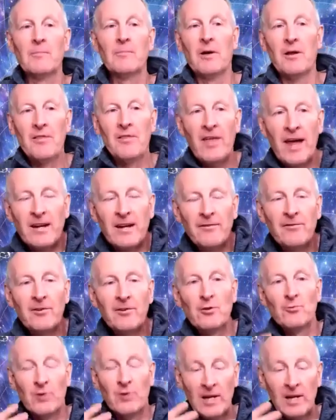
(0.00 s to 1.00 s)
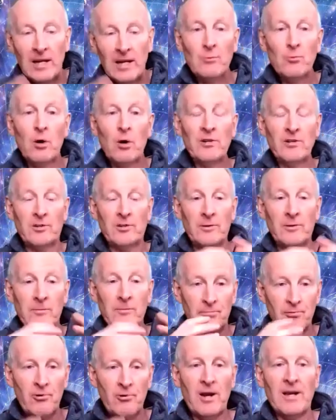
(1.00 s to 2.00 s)
But then if you really want to
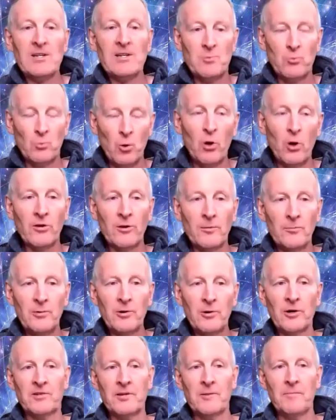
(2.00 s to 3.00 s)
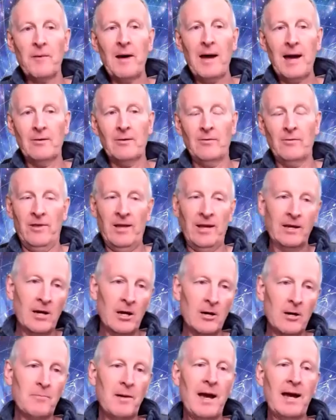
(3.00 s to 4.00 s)
embrace what the book's about, then
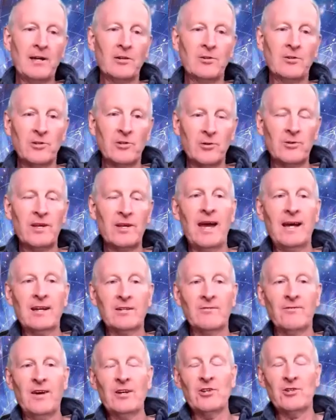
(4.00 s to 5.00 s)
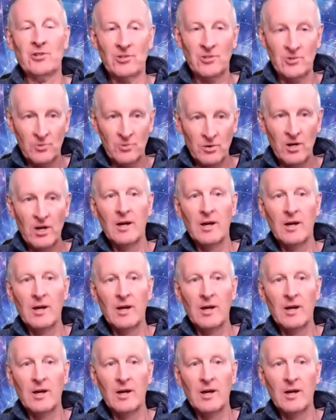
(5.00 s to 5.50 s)
go back and do the activations